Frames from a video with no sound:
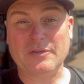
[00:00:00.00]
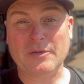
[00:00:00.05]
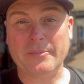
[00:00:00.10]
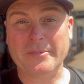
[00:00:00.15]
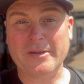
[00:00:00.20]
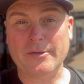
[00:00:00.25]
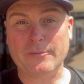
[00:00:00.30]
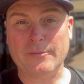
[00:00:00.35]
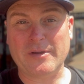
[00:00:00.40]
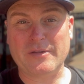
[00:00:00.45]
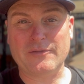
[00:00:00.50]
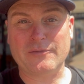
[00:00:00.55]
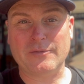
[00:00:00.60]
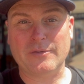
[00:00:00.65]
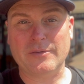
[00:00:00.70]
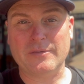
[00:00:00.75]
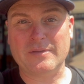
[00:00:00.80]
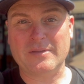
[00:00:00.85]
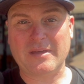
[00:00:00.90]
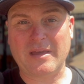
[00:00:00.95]
So many
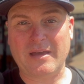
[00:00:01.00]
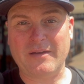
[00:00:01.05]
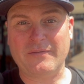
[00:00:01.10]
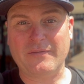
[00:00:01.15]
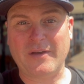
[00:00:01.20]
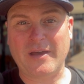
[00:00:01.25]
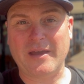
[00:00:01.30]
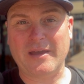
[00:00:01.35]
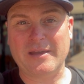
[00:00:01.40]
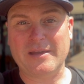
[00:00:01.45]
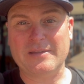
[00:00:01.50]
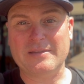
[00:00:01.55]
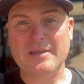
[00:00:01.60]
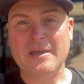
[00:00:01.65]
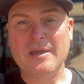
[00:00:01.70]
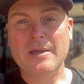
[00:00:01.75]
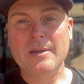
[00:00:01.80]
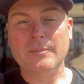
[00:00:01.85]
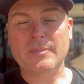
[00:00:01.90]
restaurants, cafes,